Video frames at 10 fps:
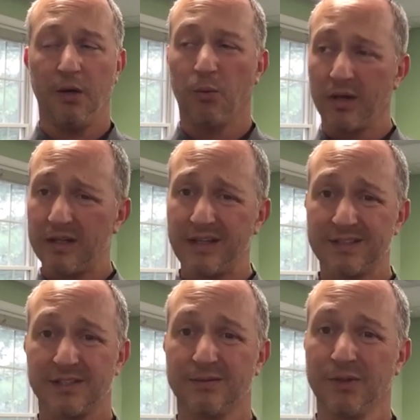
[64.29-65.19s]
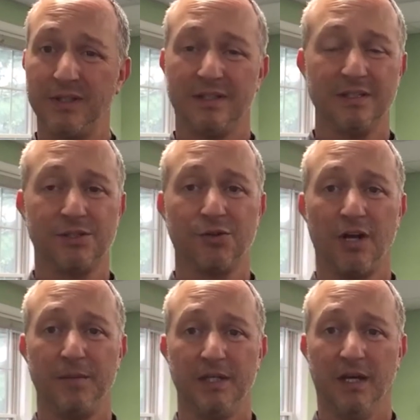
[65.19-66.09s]
And one of the things that really does
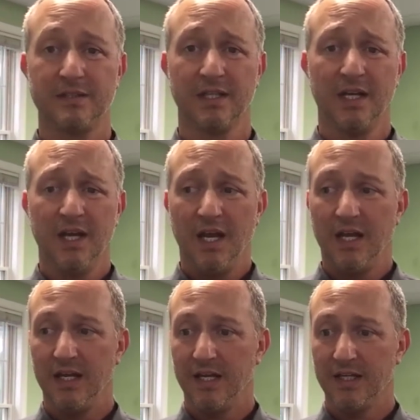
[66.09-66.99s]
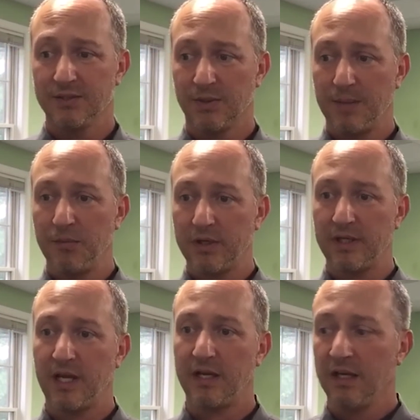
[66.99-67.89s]
drive me nuts is when I'm
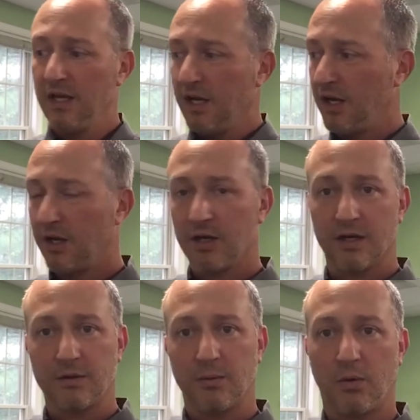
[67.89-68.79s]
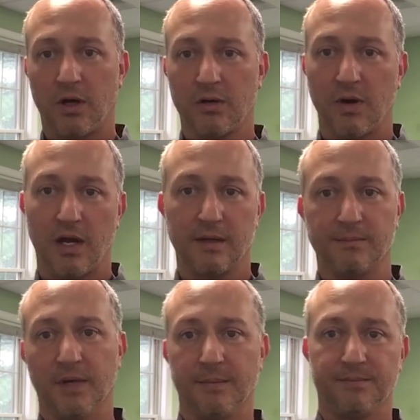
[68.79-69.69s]
looking at, you know, I, I walk around, I'm,
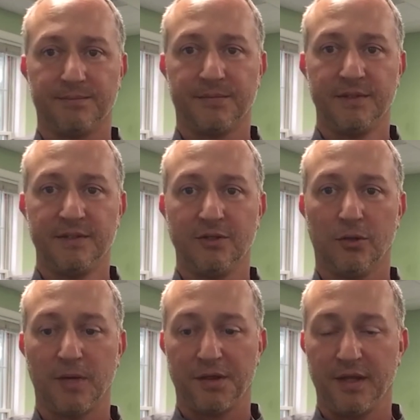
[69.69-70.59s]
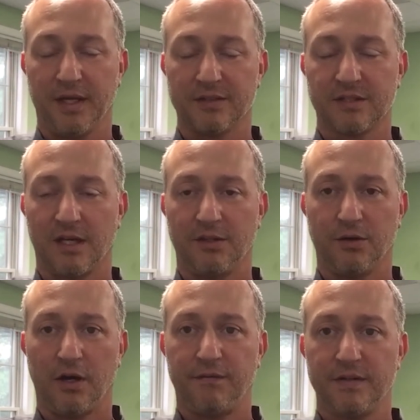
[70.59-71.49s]
I'm doing my thing outside the
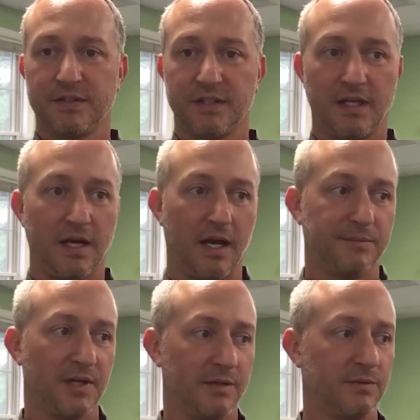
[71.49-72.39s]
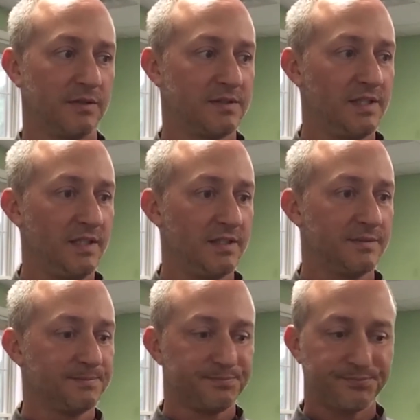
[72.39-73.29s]
office, and I, I see these